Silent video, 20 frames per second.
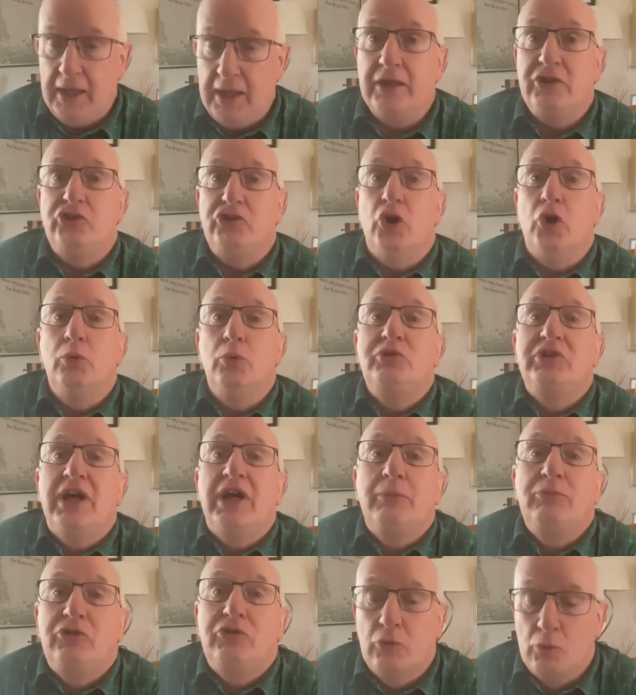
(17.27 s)
Job
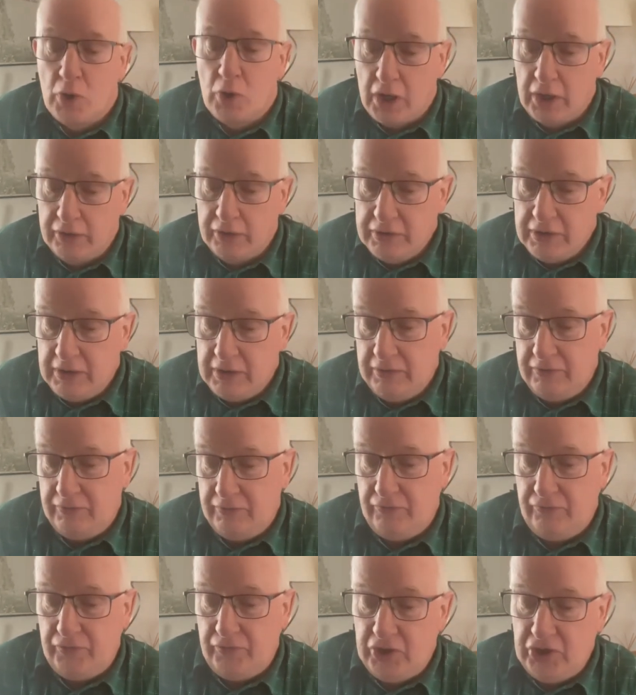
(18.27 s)
chapter 1,
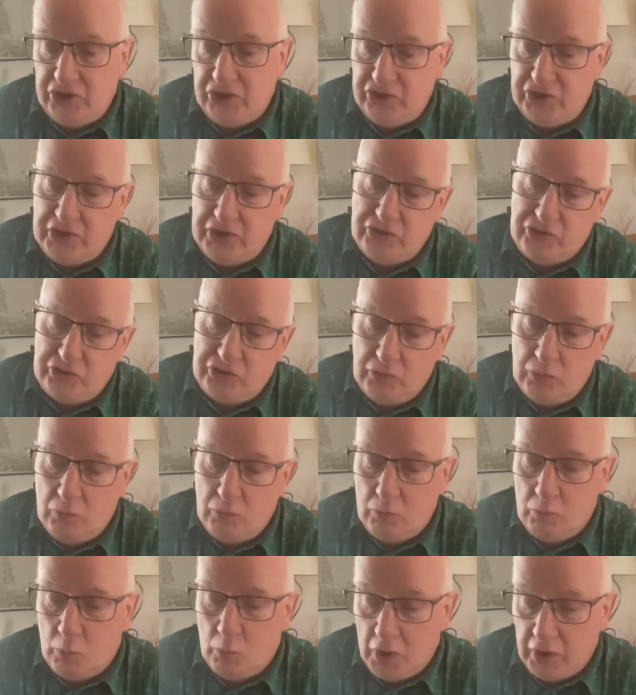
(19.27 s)
verses
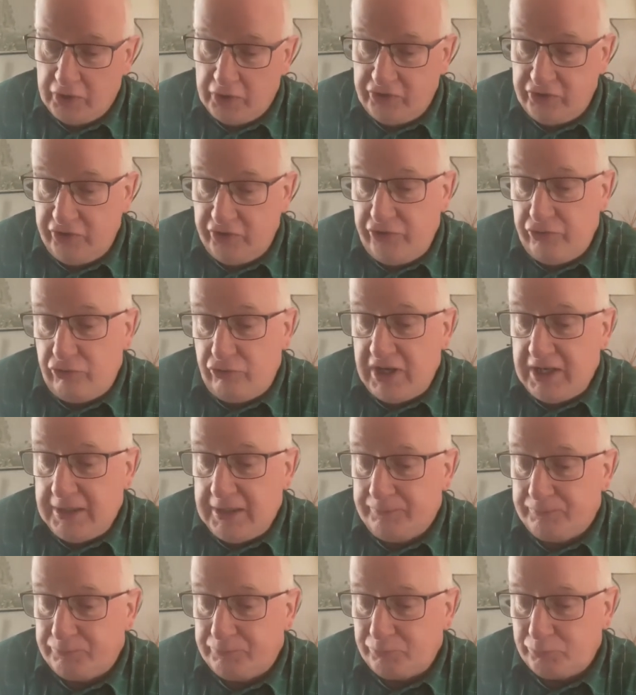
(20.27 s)
1 to
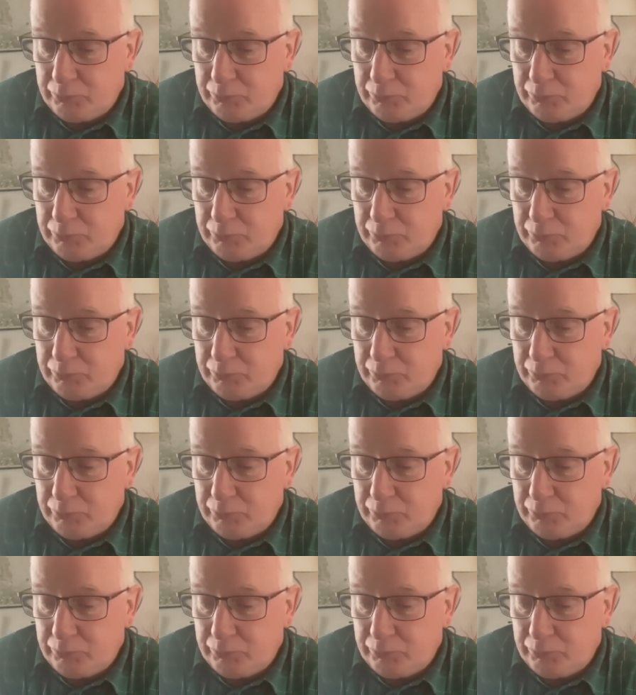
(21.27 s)
3.